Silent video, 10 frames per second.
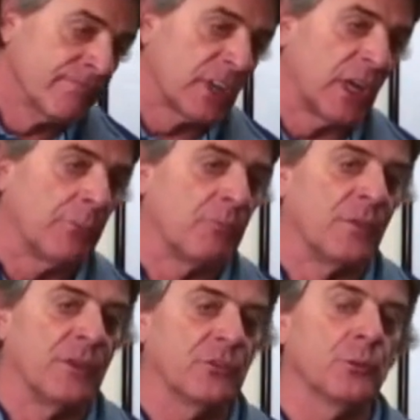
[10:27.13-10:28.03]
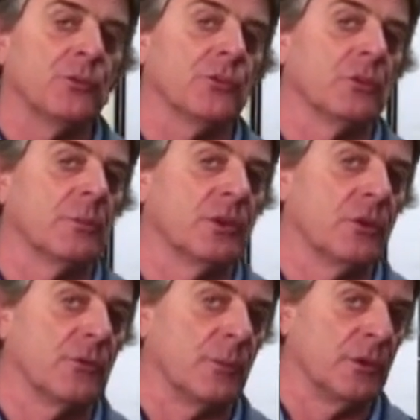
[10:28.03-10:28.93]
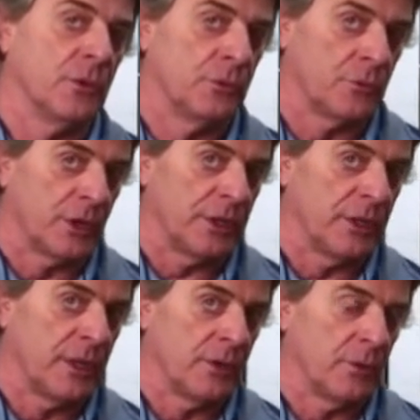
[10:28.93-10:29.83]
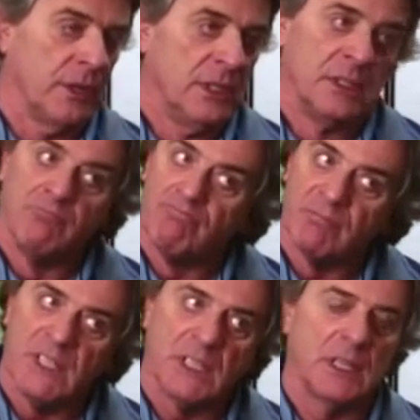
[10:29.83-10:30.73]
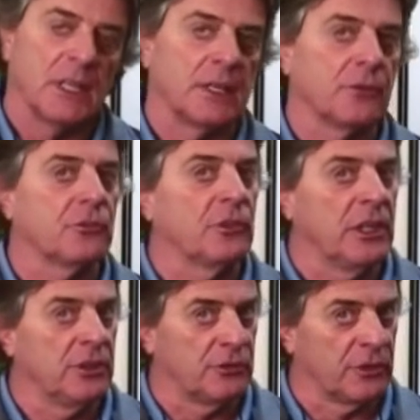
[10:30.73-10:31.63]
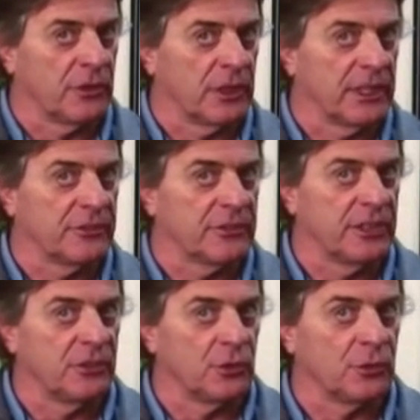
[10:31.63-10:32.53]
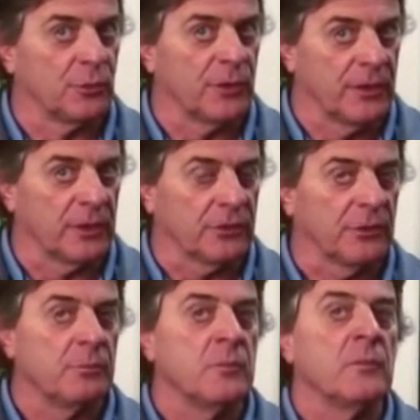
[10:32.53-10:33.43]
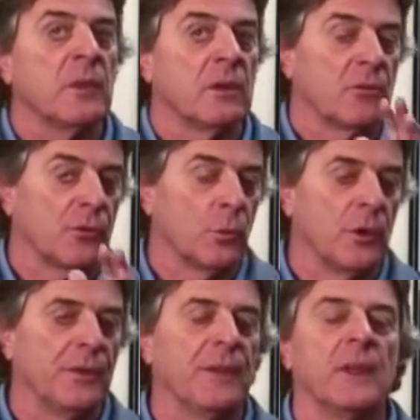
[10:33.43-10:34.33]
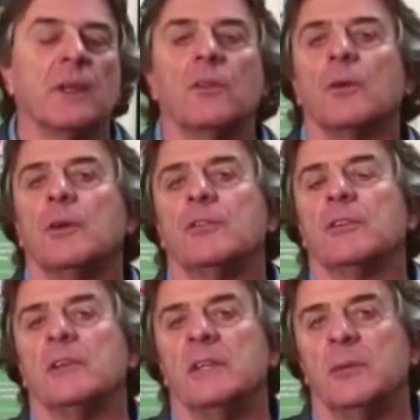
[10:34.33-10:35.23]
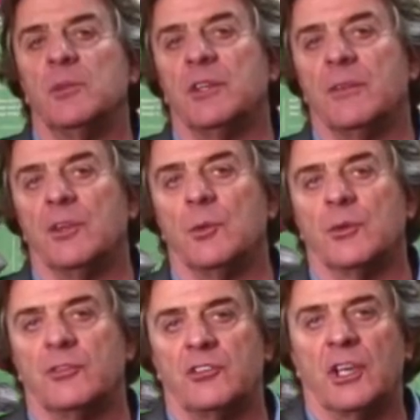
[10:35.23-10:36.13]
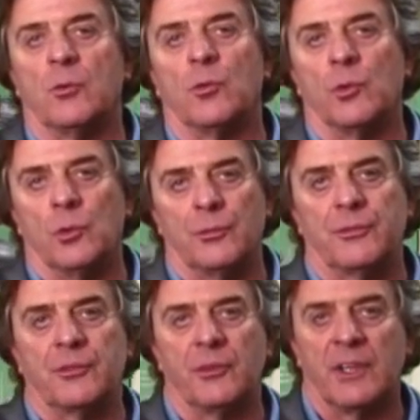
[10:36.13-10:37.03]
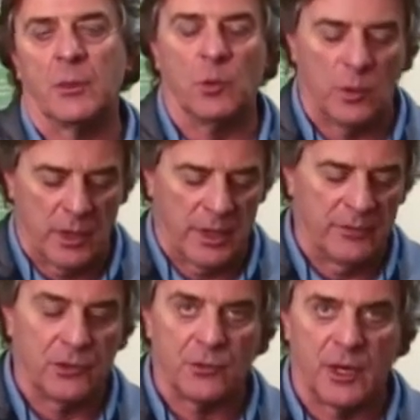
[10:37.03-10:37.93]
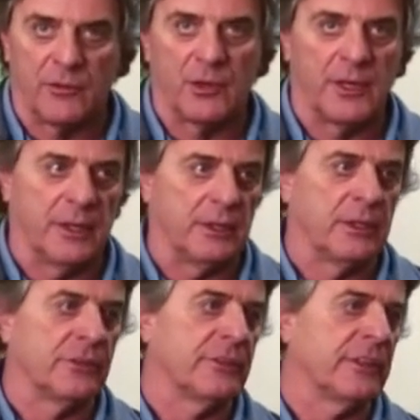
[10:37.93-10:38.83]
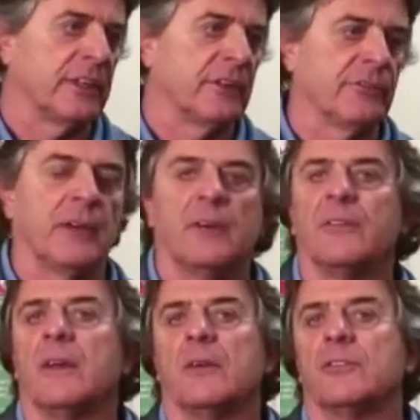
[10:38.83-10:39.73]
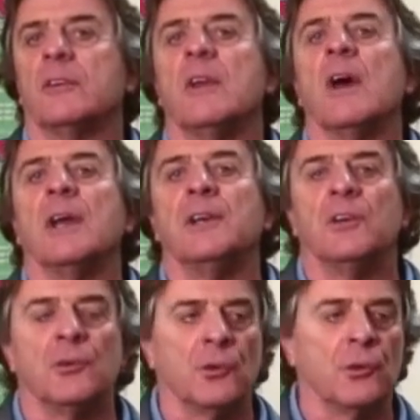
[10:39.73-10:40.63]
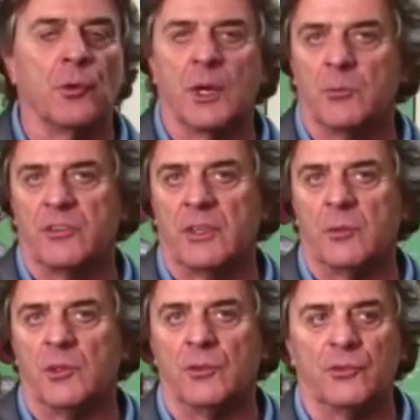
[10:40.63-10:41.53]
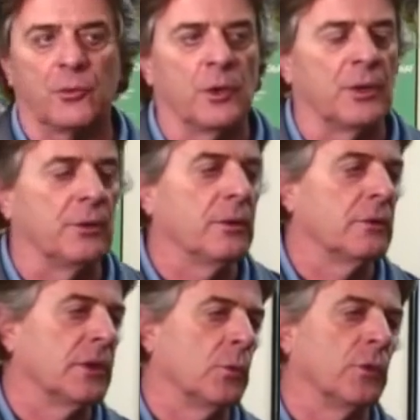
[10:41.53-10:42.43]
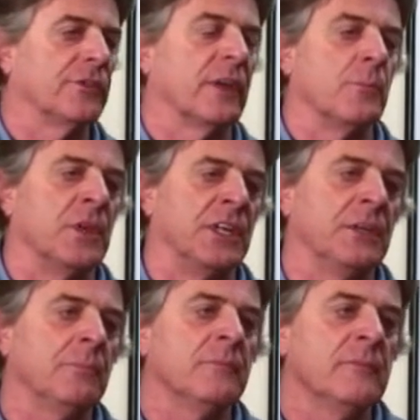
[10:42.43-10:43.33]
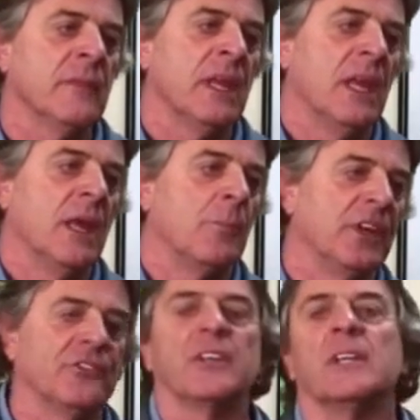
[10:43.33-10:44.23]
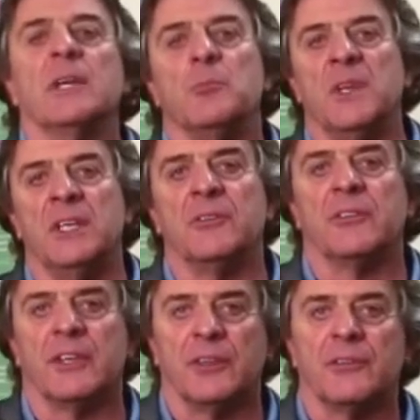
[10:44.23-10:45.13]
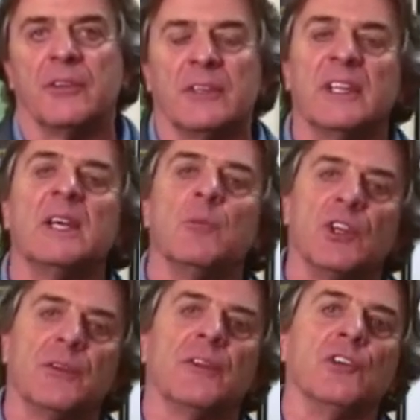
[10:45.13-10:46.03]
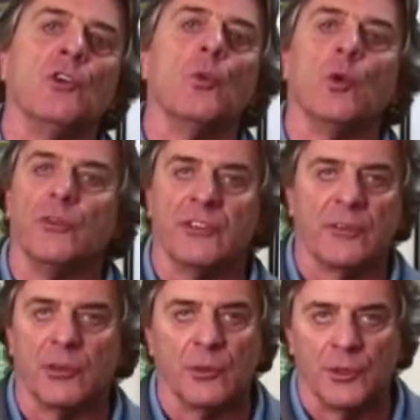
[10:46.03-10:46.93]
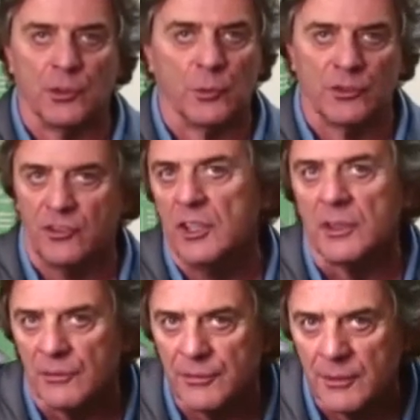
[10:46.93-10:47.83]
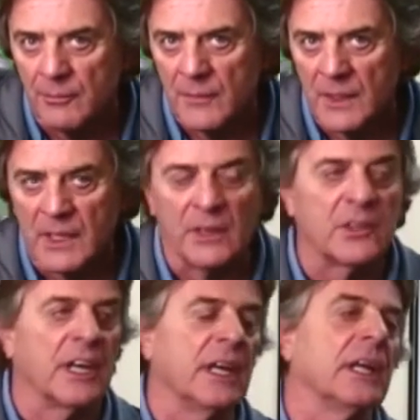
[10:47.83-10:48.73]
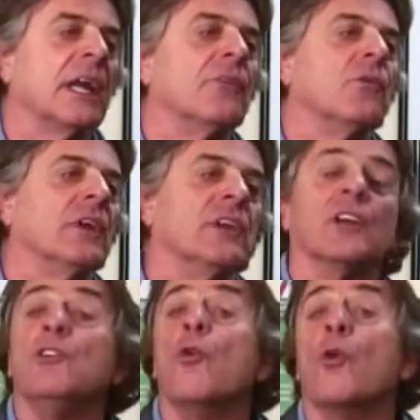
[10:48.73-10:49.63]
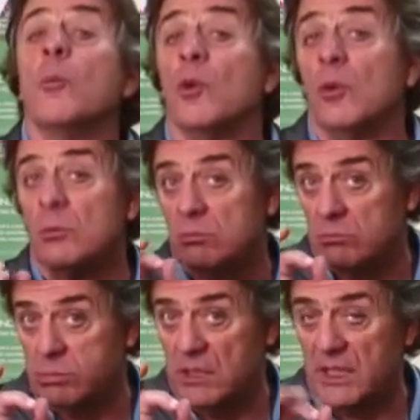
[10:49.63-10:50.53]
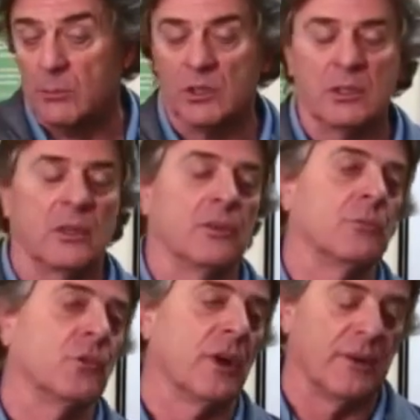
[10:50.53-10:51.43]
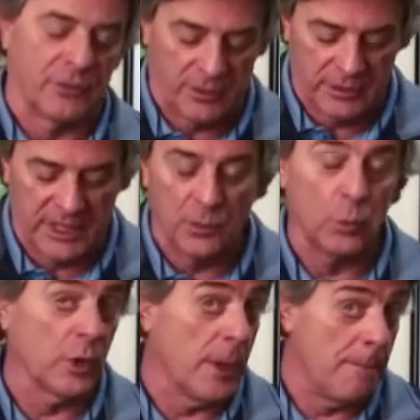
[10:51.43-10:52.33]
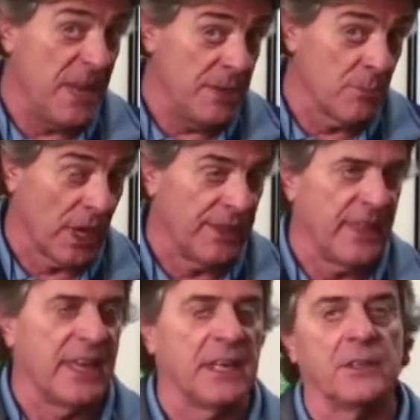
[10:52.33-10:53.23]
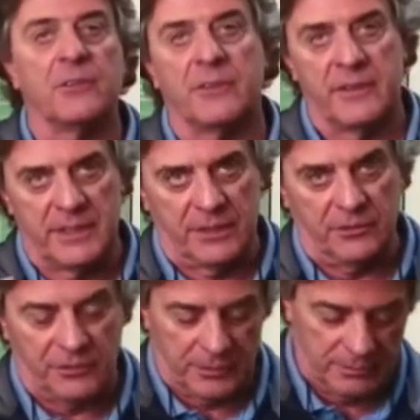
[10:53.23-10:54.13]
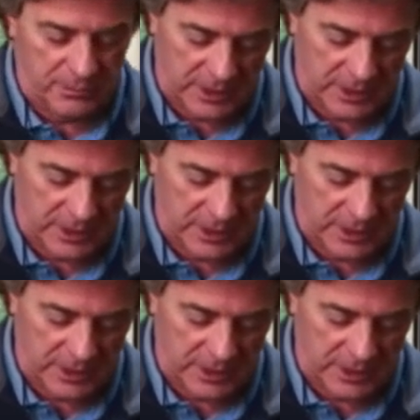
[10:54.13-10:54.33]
Okay, this one's a little bit overblown right now. Not a lot has changed in the last 10 years with this. For one thing, there is a limit in the USGA rules to the MOI of a driver head. It's set at 5,900 grams centimeter squared. Okay, what's that mean? Basically, it means that it's a limit that no one's ever going to achieve. Okay, in a normal playable driver. Okay, and what I mean by that is this.